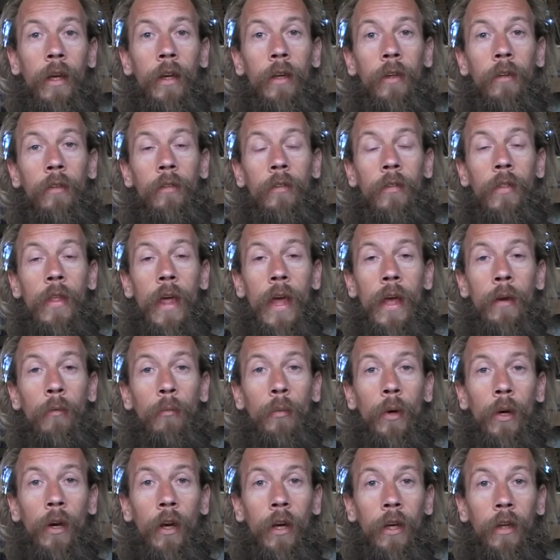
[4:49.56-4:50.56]
it's
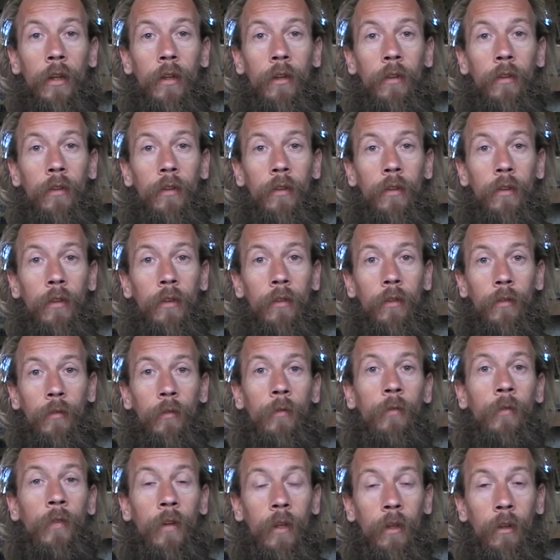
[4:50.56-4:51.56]
then when I can
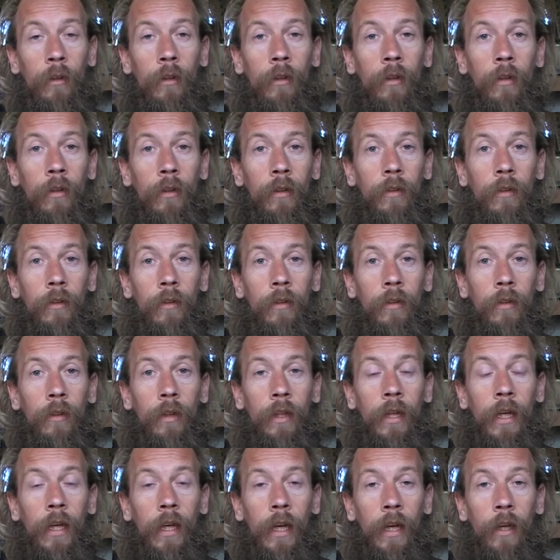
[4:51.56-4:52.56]
feel
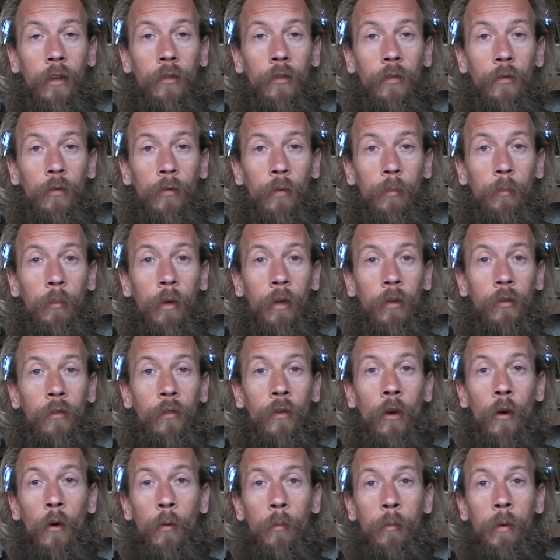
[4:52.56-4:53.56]
the connection from my
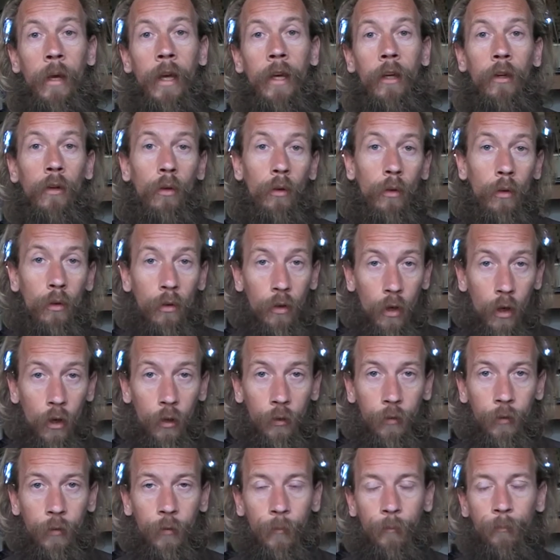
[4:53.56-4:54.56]
soulmate or
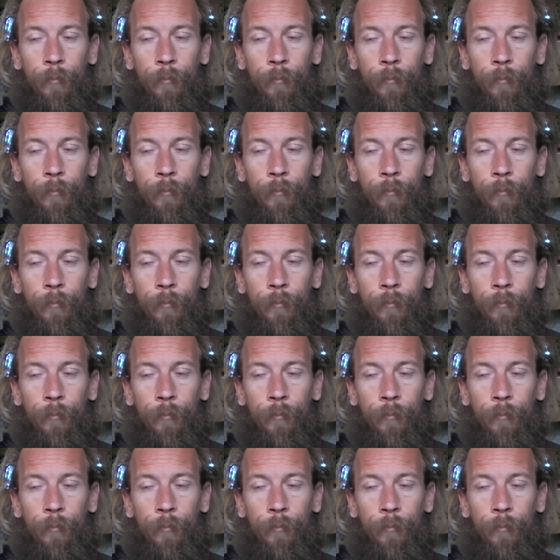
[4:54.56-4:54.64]
God.